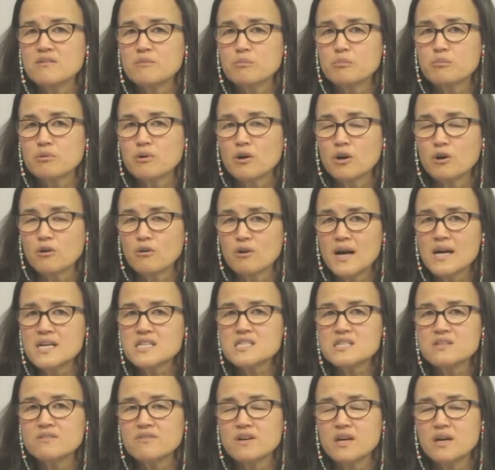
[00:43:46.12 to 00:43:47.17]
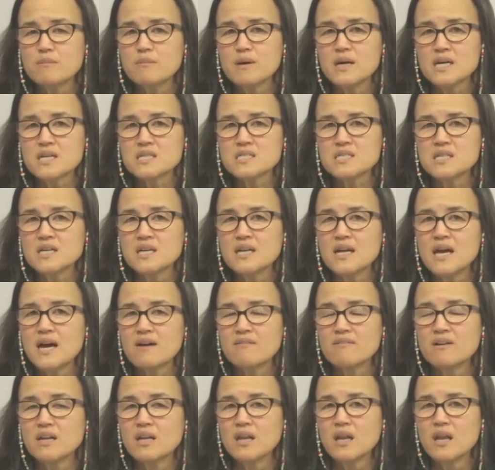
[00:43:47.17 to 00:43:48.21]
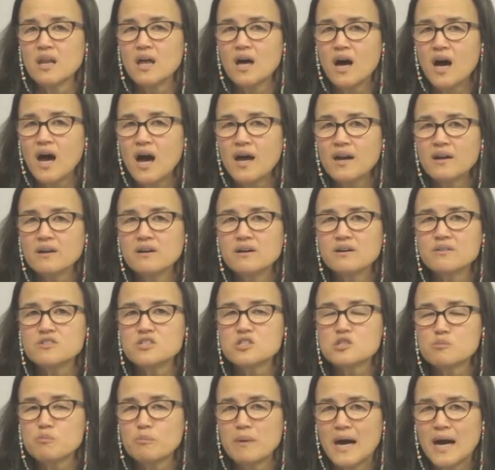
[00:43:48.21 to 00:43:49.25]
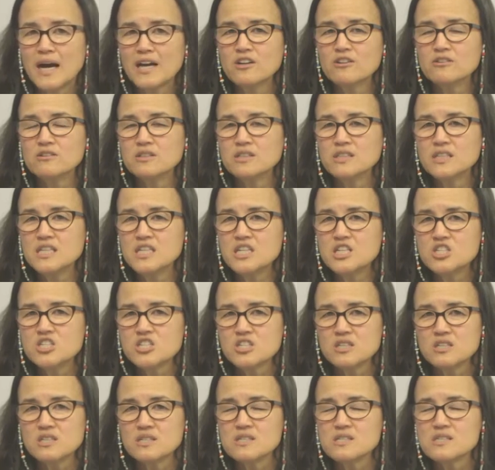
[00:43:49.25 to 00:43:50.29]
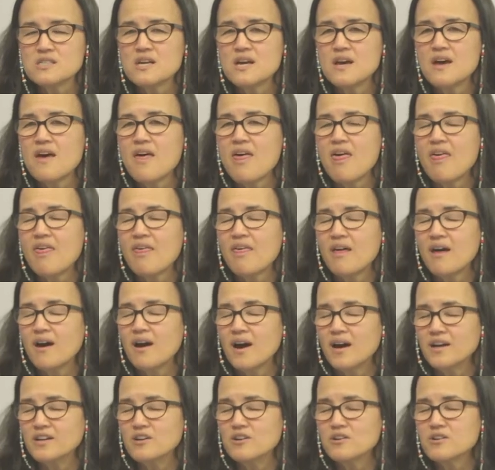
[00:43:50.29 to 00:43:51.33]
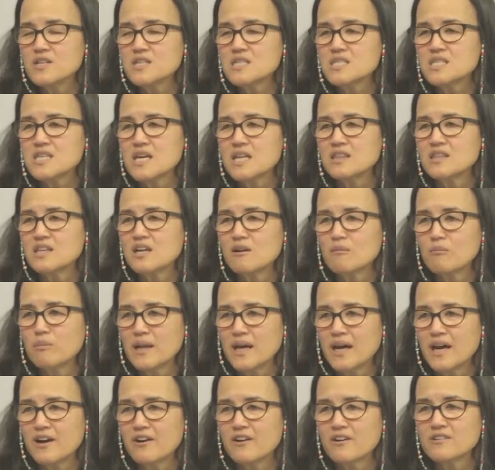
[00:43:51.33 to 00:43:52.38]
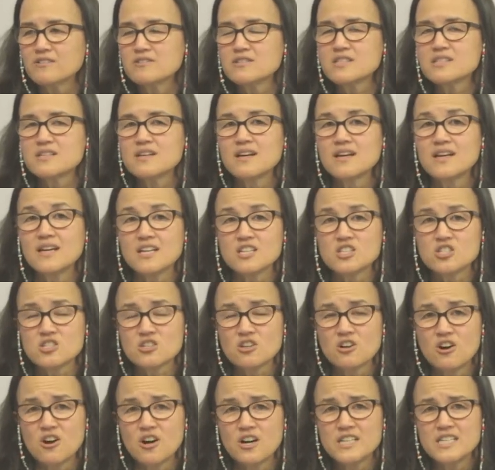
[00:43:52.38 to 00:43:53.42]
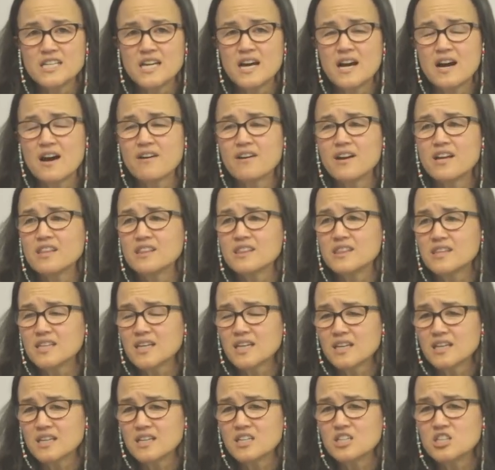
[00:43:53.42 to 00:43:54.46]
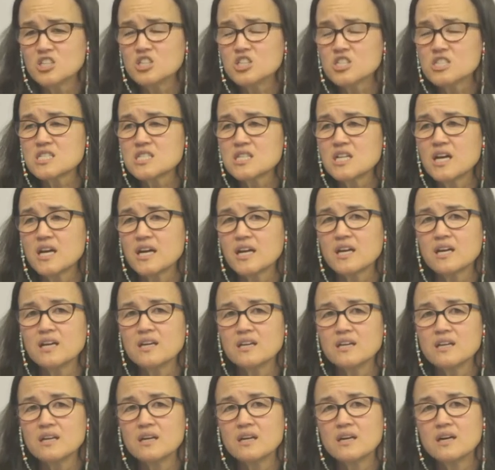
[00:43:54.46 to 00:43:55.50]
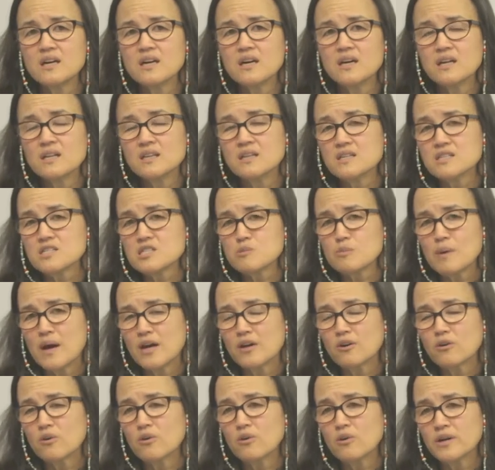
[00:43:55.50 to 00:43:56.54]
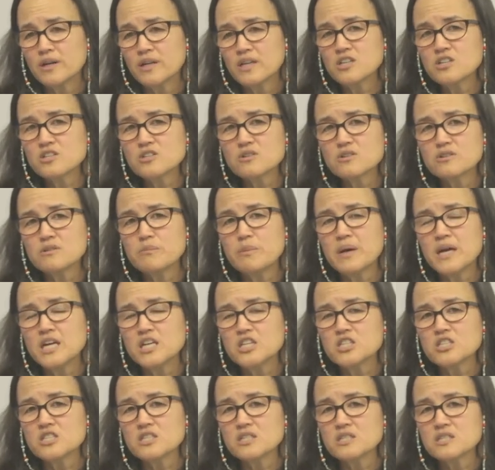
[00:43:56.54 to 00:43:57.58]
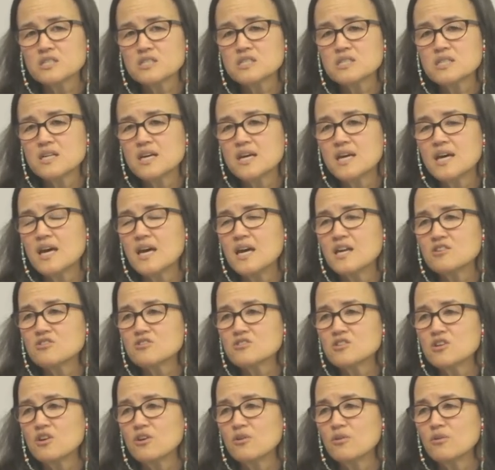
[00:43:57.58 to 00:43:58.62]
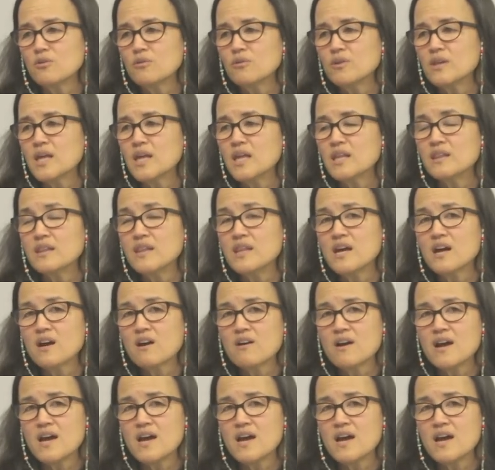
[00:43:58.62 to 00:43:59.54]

progressive MS and have a lot of spinal lesions, I notice that their bladders get scarred down and thickened just like in the spinal cord injured patients, and so then their